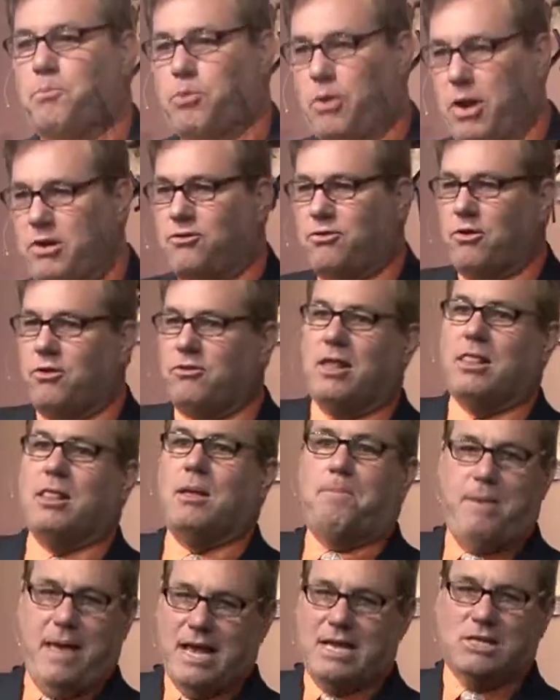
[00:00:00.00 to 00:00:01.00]
preachers in the
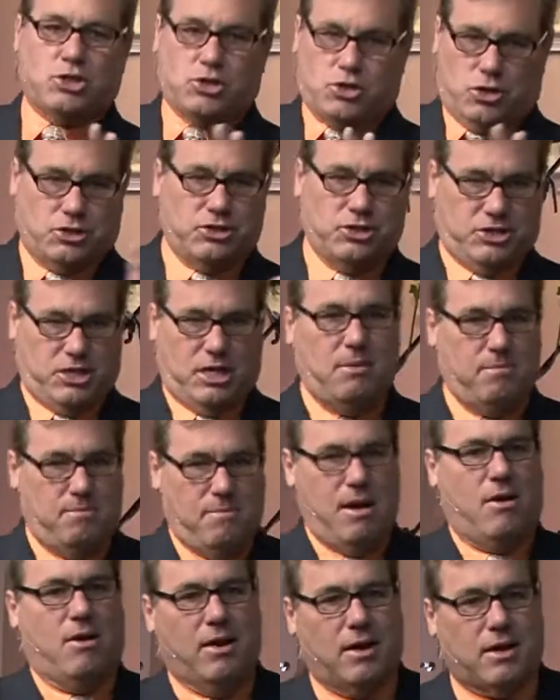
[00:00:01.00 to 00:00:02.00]
biggest churches in
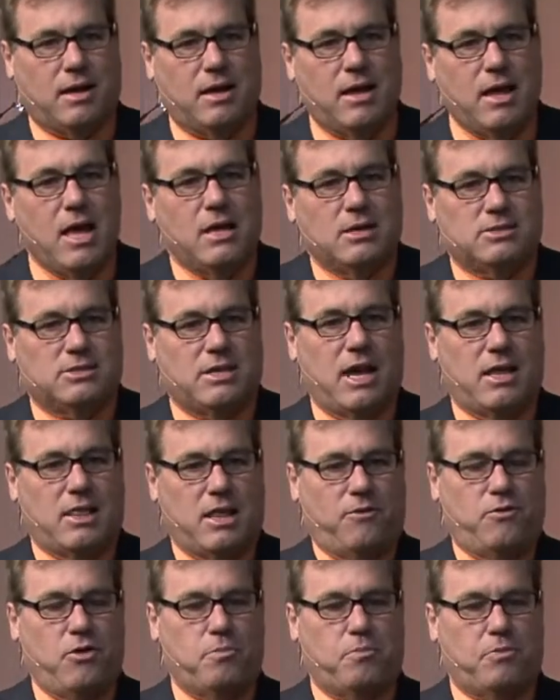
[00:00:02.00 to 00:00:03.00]
America saying that
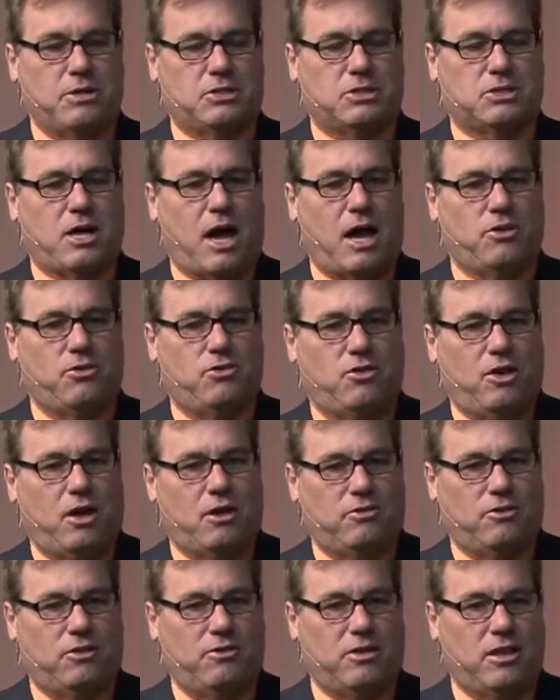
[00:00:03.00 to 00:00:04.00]
if you preach God
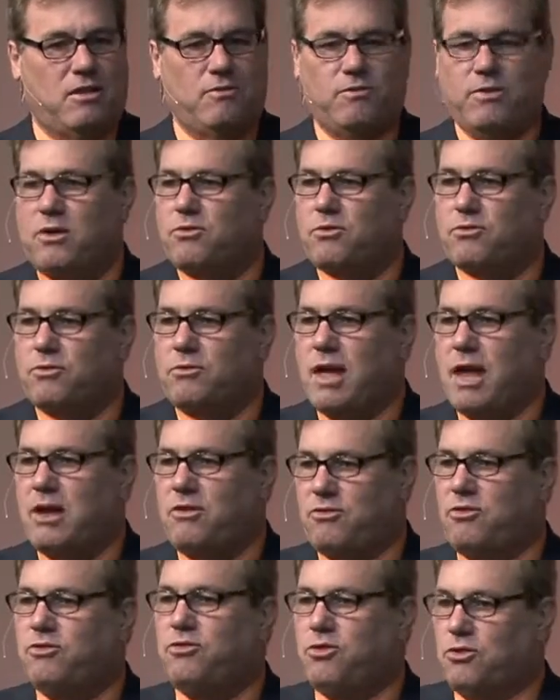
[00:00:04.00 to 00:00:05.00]
judges individuals or
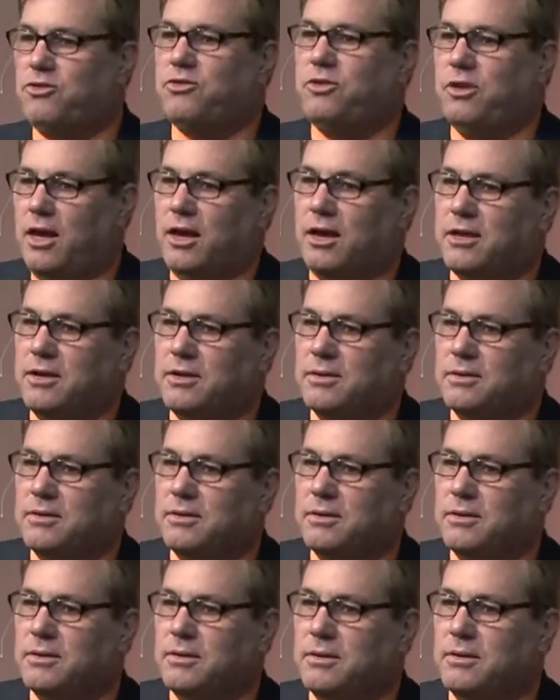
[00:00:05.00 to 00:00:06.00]
nations, you're sick
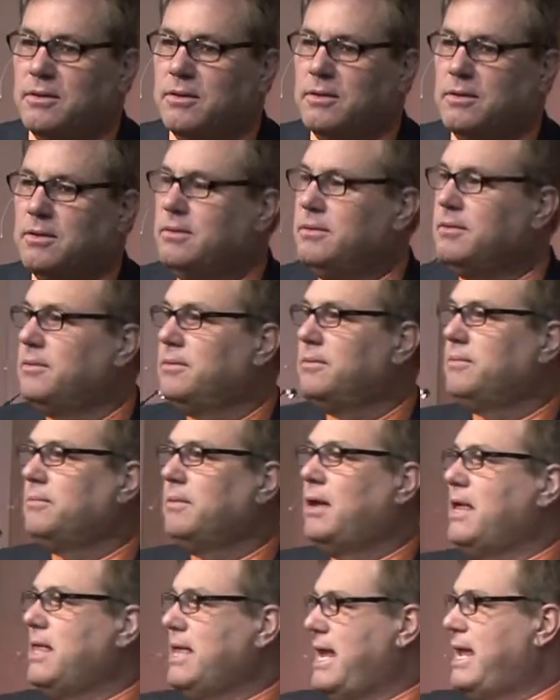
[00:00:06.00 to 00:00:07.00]

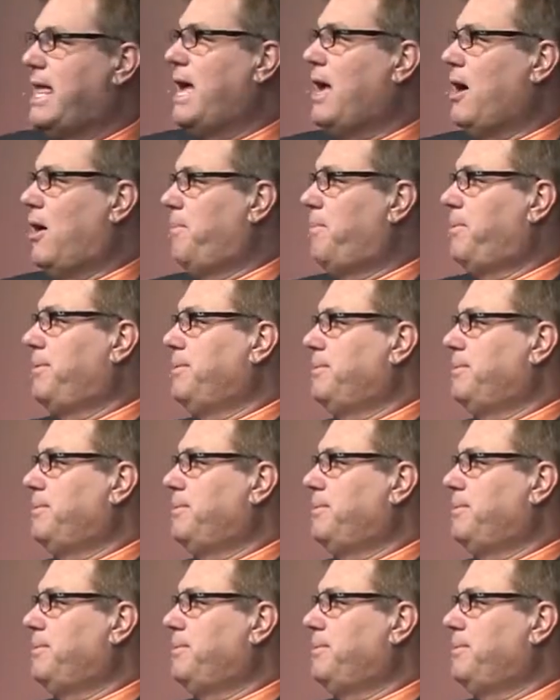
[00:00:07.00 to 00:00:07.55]
and need help.